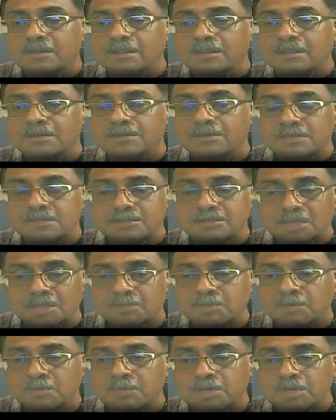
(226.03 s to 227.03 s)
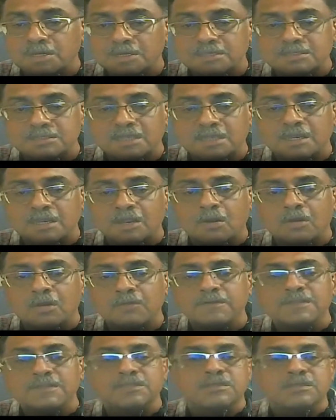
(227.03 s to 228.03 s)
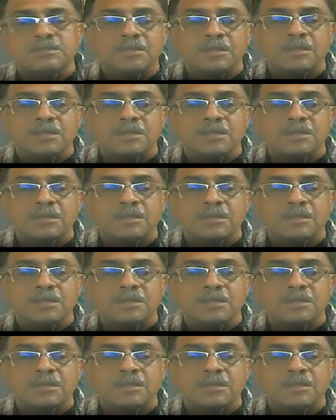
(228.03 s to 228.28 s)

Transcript: research capabilities can always